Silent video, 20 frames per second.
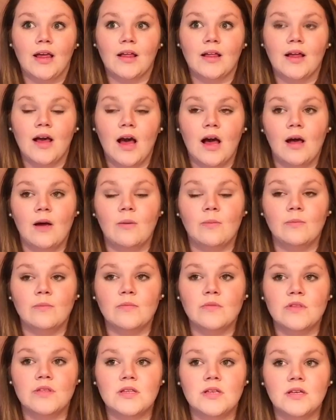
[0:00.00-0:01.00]

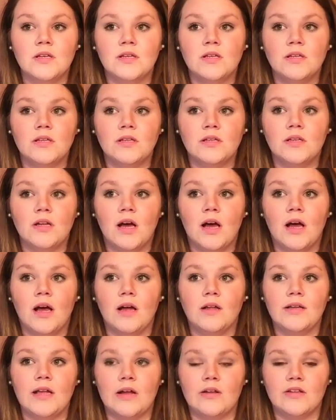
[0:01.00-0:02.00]
comes
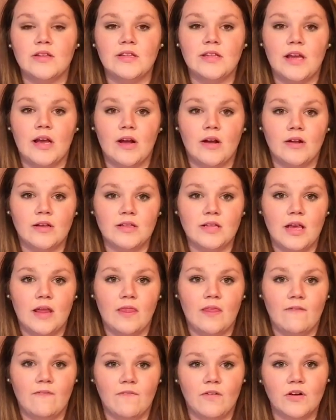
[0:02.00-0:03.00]
downstairs,
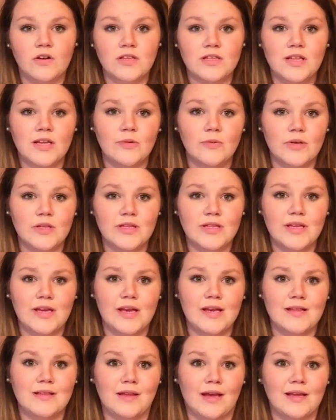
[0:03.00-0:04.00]
and the first thing we see
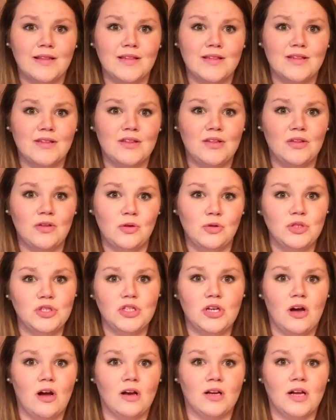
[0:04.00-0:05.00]
is like this huge
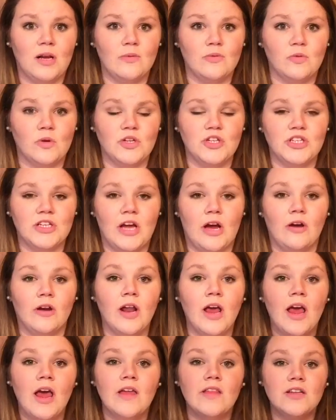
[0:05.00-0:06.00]
dog comes rushing out.
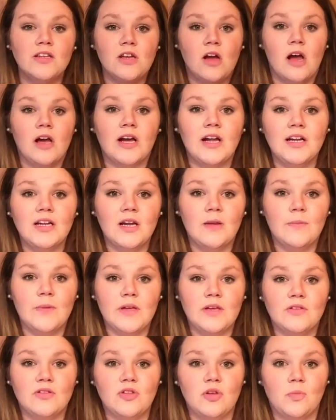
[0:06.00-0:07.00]
The dog ended up
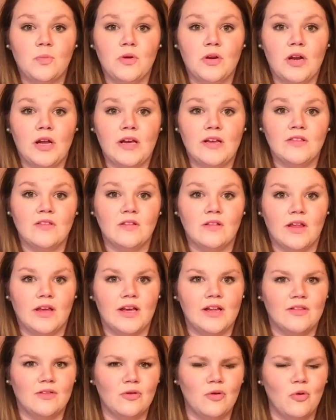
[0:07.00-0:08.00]
being super nice, so like
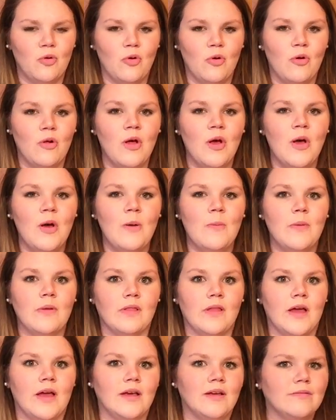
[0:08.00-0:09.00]
it's cool, but
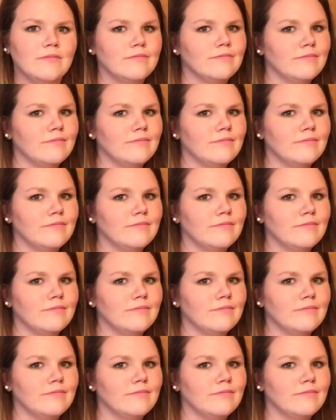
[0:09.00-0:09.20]
like